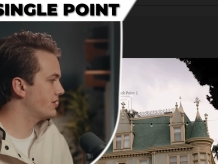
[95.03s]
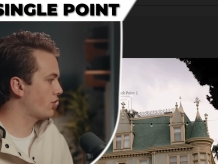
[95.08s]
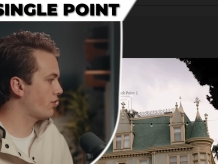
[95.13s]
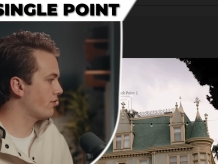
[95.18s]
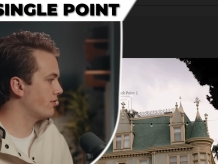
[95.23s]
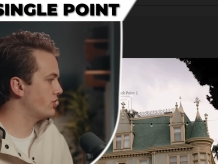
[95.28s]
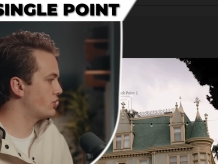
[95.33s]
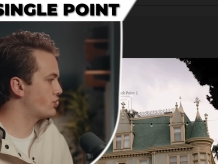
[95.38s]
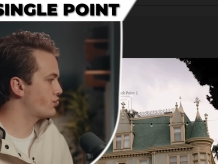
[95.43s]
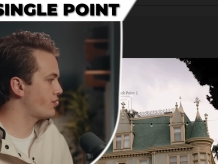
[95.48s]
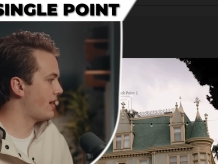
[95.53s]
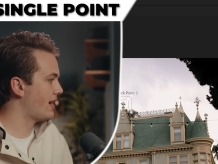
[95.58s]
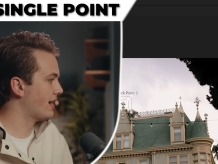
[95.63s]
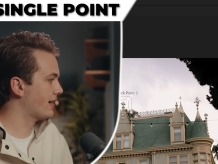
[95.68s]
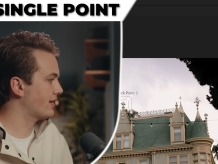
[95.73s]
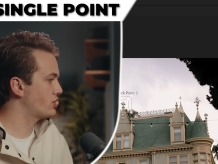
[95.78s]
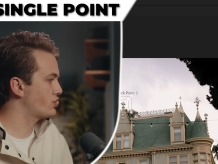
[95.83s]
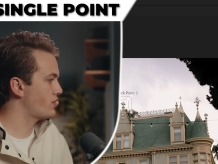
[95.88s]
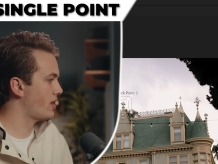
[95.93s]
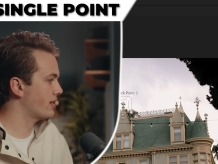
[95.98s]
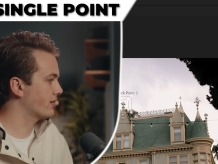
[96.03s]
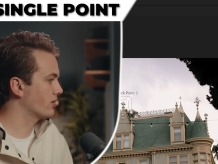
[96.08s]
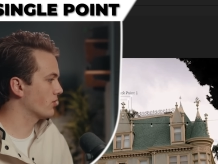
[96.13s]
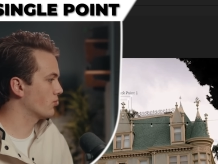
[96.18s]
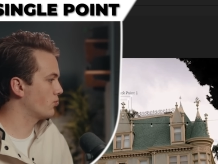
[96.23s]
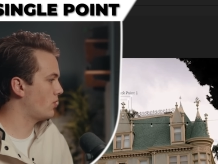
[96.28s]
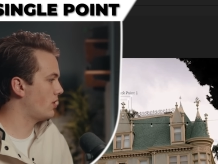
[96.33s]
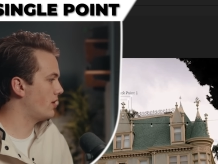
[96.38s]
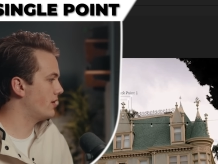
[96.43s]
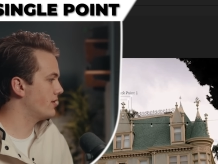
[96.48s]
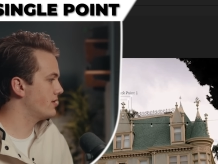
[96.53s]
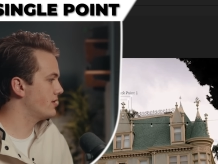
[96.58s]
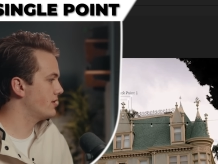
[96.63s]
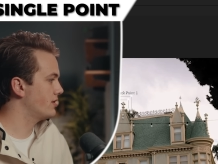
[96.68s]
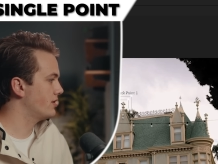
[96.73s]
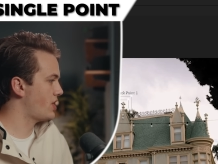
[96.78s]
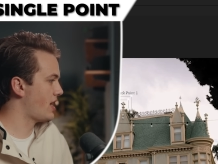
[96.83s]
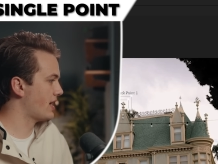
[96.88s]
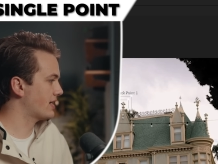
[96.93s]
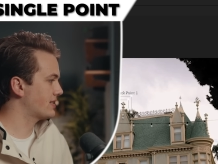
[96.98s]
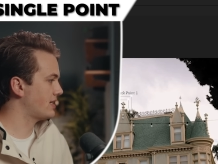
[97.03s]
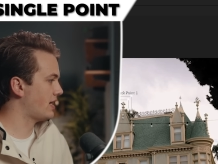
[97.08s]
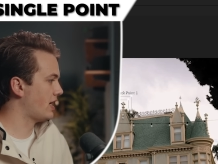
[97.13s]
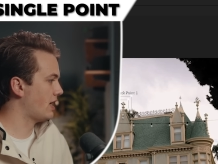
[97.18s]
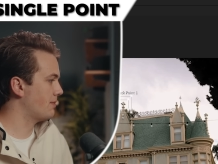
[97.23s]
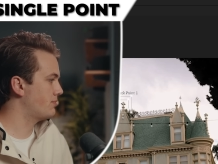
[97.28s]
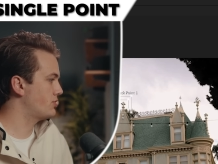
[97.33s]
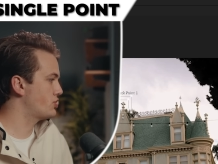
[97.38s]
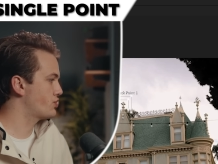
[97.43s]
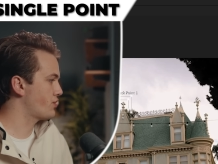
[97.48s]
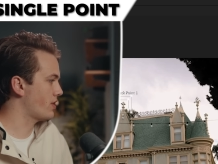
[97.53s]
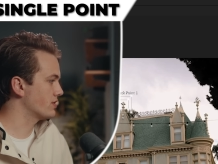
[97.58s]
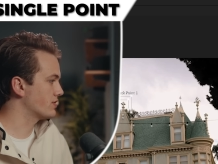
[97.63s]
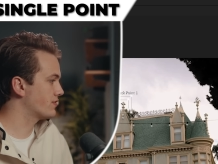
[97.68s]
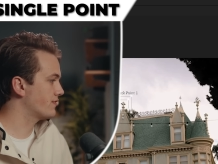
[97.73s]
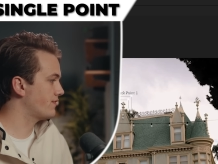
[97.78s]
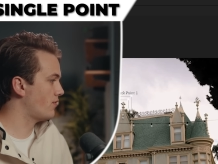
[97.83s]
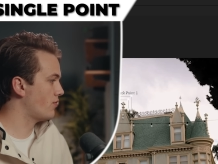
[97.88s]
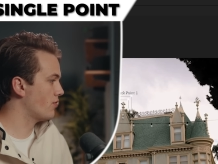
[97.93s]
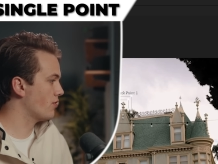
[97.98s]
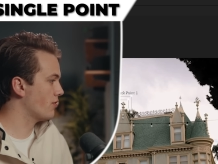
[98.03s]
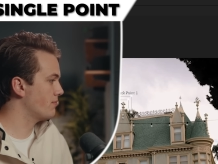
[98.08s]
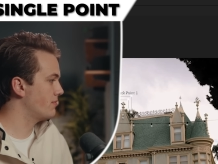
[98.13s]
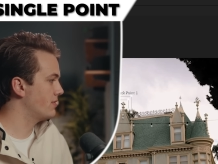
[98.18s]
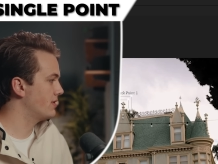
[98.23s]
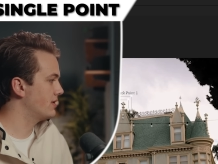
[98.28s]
Current track, tracker one, track type, transform,